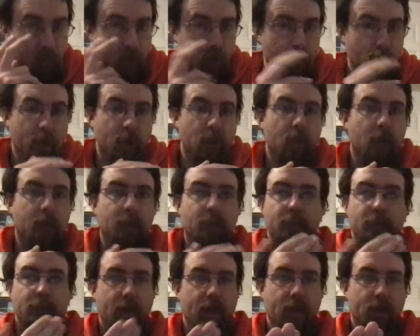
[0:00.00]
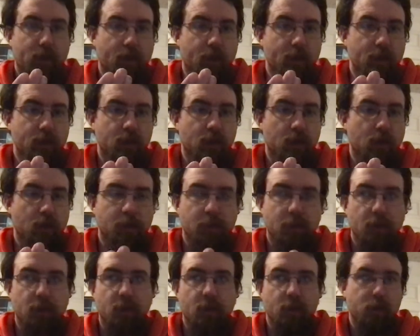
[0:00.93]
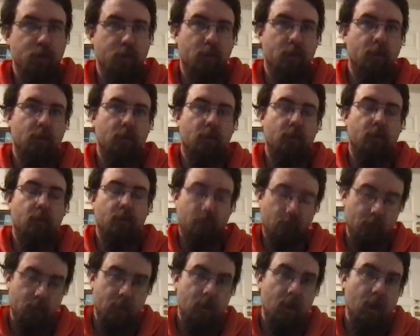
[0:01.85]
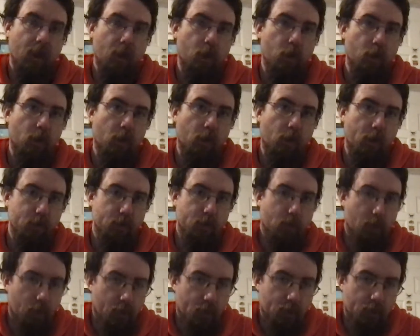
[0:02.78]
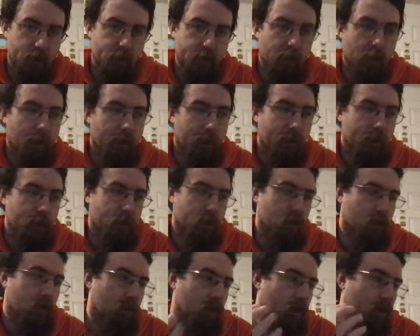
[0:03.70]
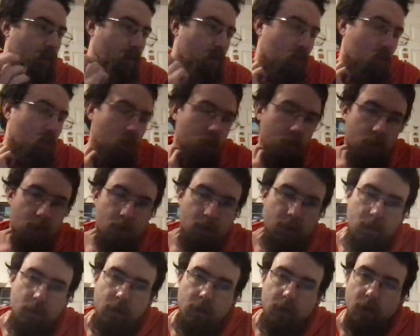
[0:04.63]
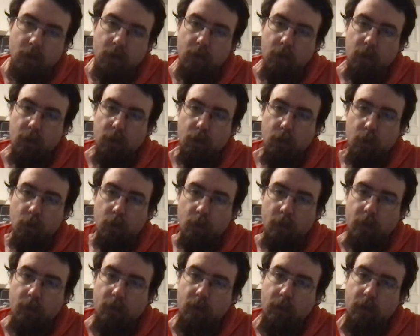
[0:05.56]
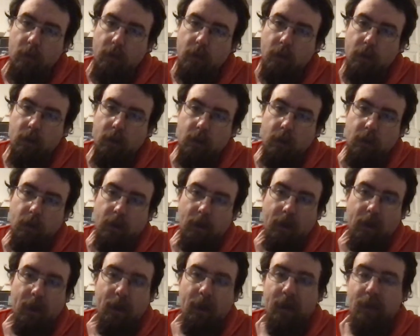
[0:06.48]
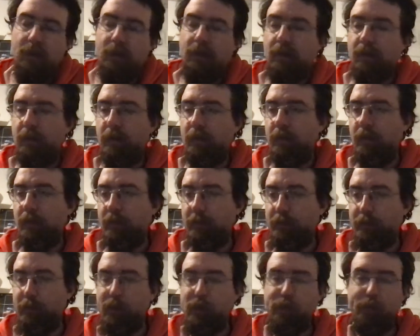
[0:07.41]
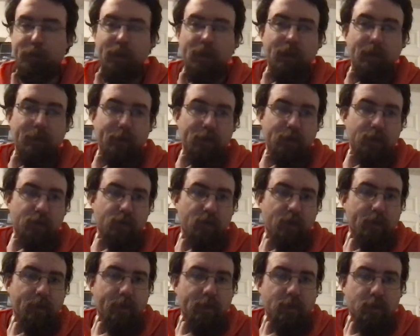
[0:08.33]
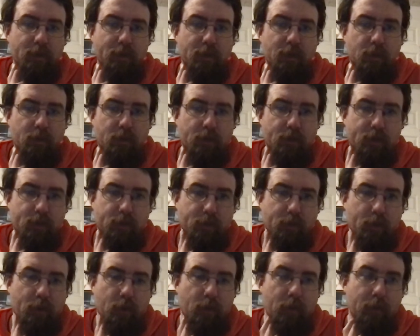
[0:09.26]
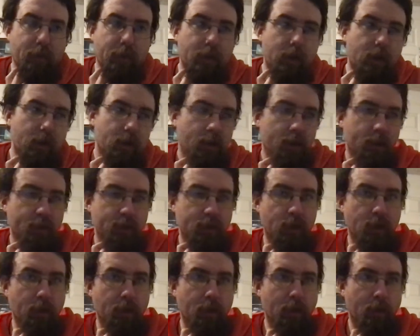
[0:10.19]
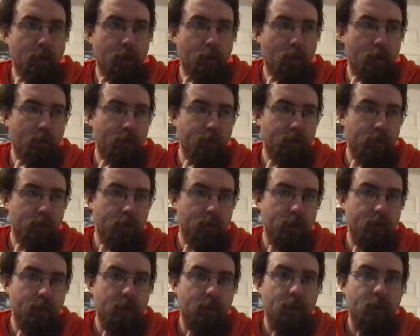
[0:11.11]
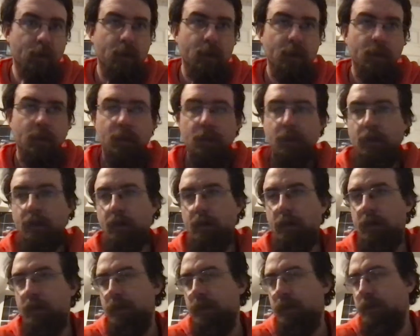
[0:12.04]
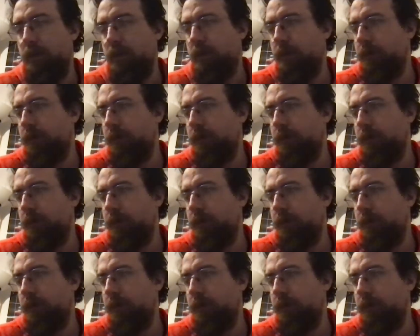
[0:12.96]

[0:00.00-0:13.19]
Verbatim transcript: you end up killing zombies, but not a whole lot of ones where you are the zombie. So, oh, and but it's being but this remaster being done by Aspyr Media, the same people who have done um,